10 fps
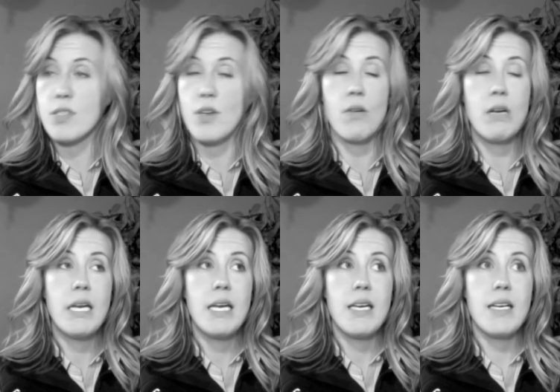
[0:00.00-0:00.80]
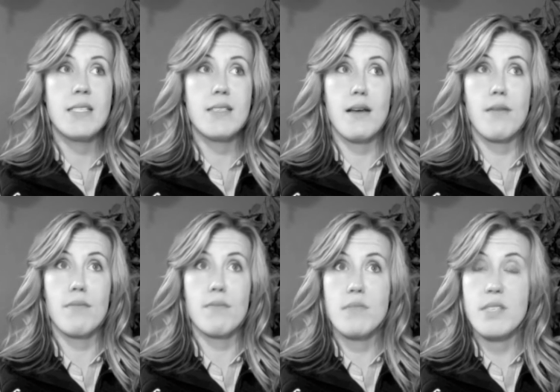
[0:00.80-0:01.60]
So it's um,
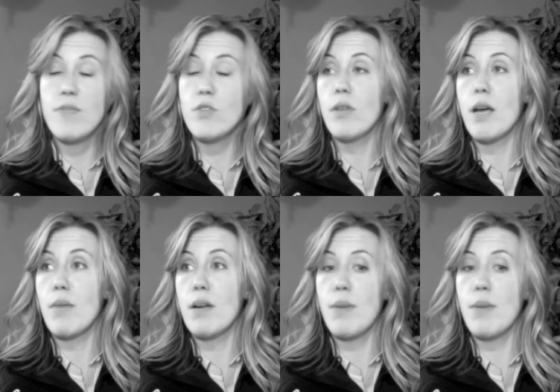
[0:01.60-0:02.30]
saves you a lot of money.